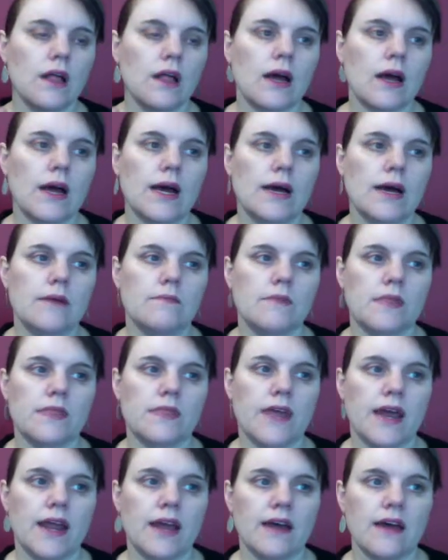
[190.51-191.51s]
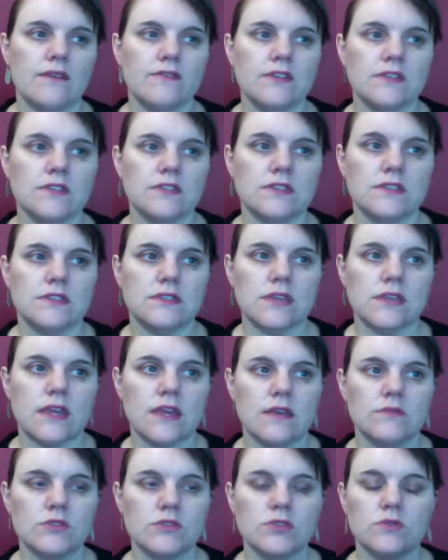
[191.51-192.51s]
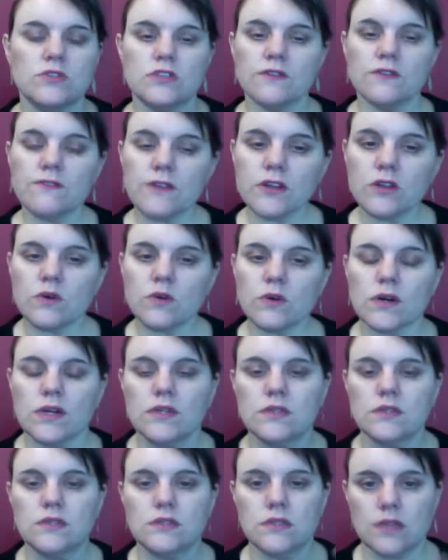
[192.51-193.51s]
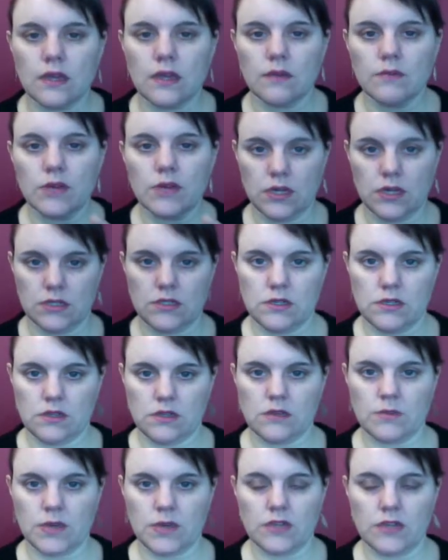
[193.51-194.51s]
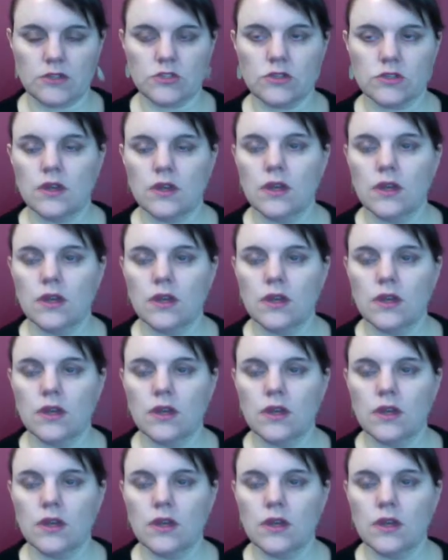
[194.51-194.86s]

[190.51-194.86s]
that have the same, so different URLs, same content on the page,